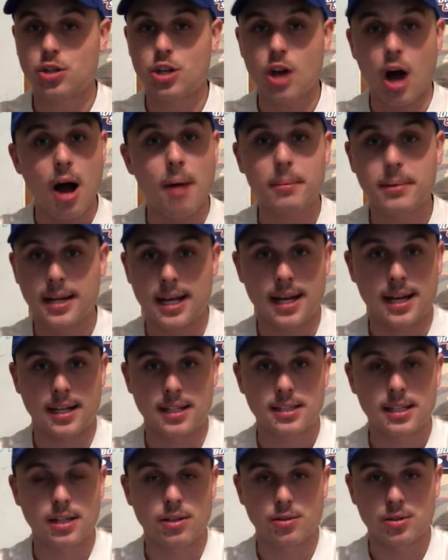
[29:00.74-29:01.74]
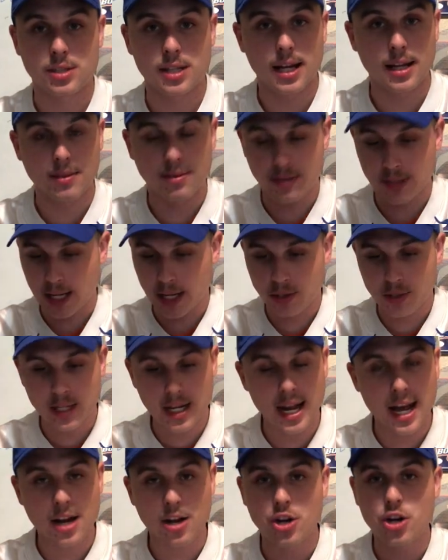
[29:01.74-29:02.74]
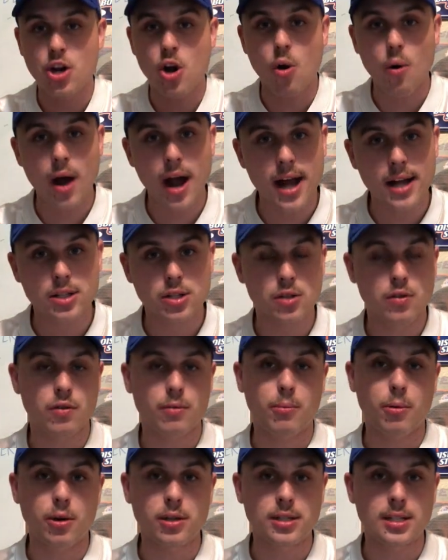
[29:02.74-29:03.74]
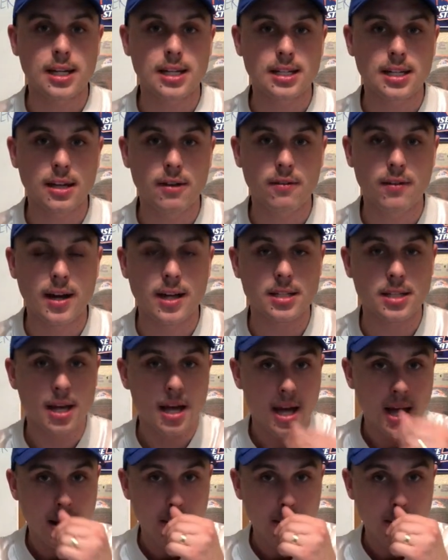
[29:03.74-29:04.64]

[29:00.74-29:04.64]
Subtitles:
dominating San Diego State. San Diego State had no answers for Boise State defense.